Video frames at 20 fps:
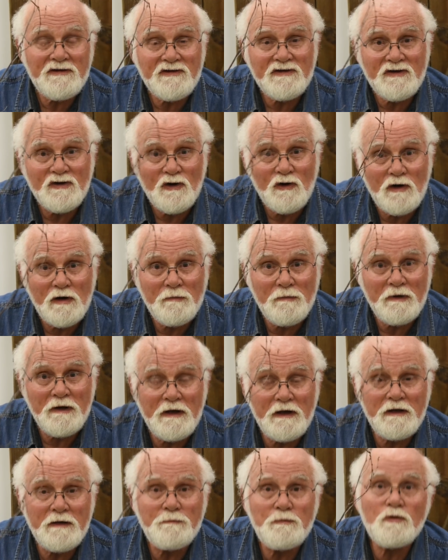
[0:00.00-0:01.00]
ice
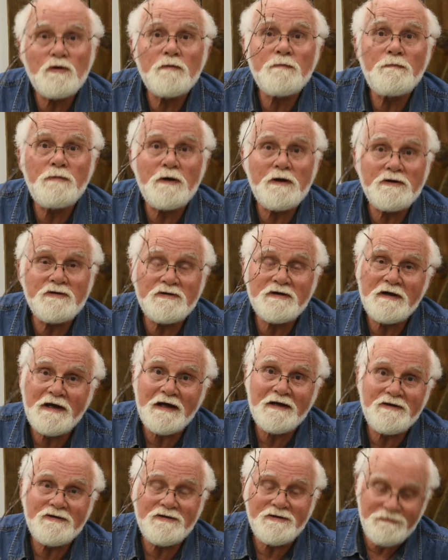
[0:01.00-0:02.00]
storm and the poor
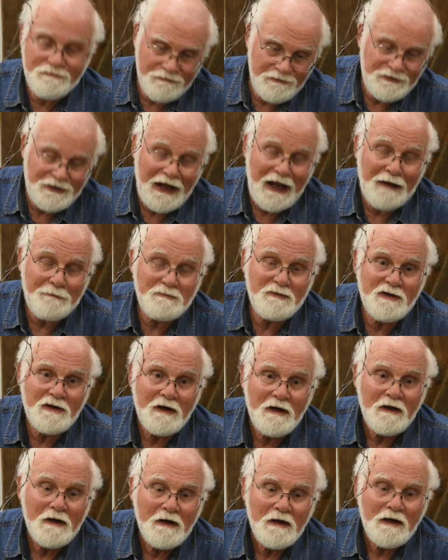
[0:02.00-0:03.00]
birch gets
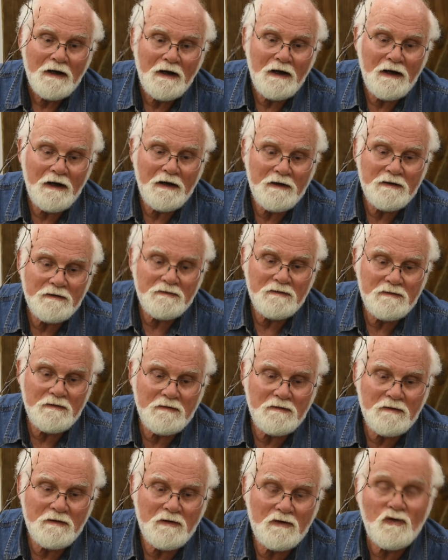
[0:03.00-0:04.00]
zapped, uh,
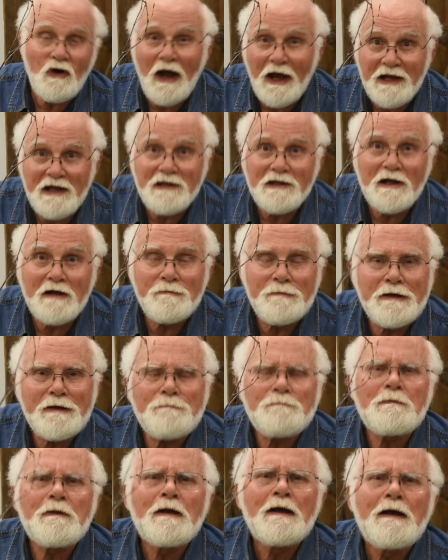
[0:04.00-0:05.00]
cry a little
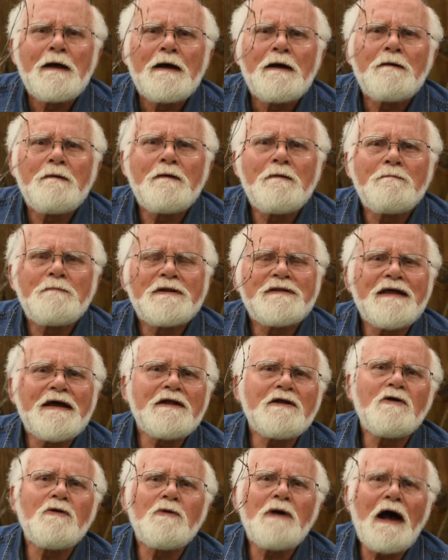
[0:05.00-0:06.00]
bit,
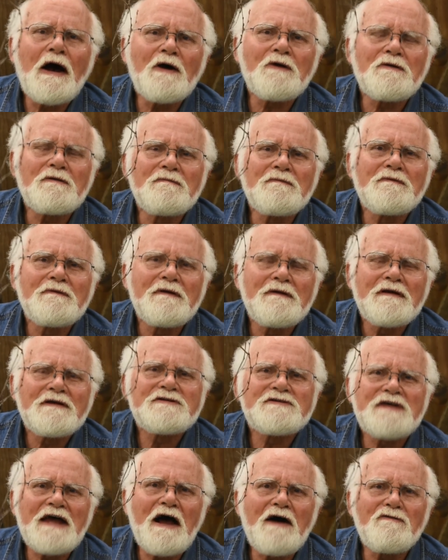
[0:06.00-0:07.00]
but then go out
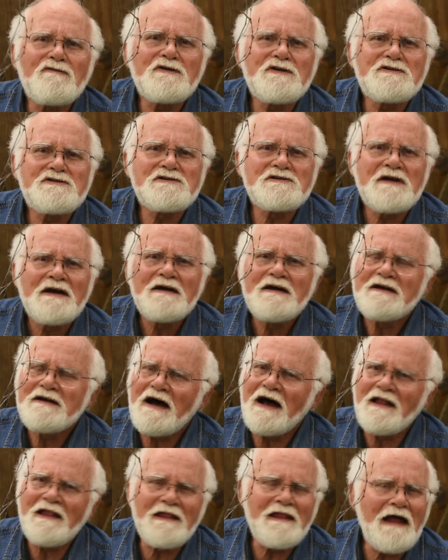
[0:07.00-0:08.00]
and salvage
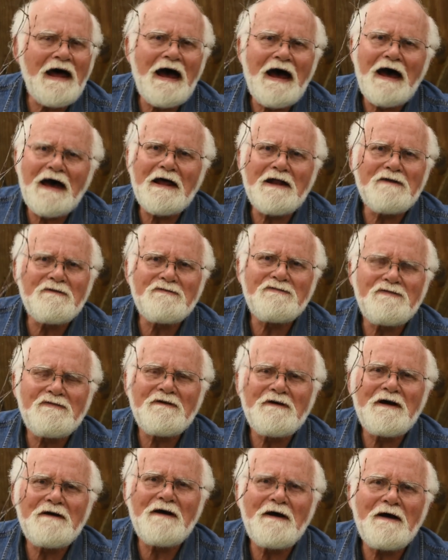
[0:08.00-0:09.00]
a lot
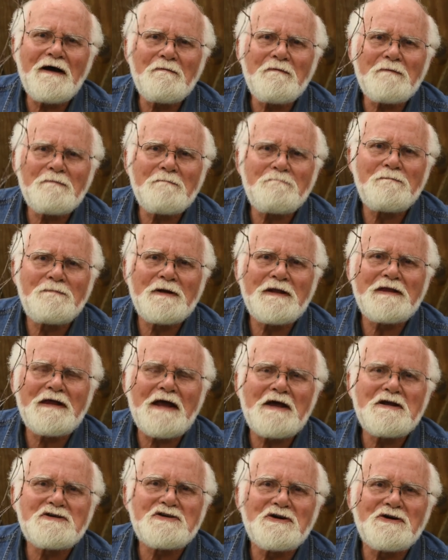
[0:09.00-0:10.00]
of
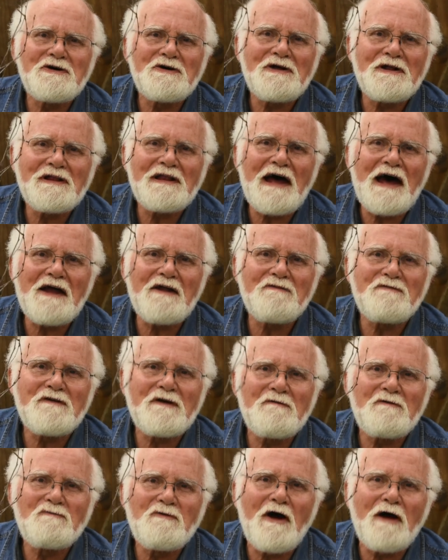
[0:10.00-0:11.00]
potential, a lot
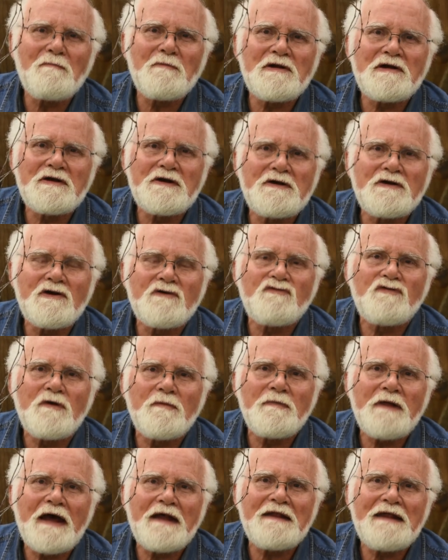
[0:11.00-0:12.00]
of raw material
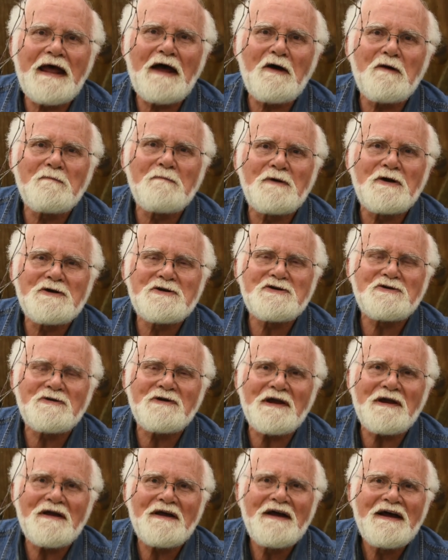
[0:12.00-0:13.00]
from that down birch
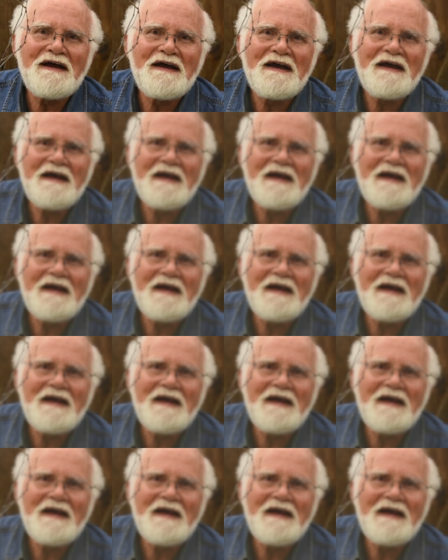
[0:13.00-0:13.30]
tree.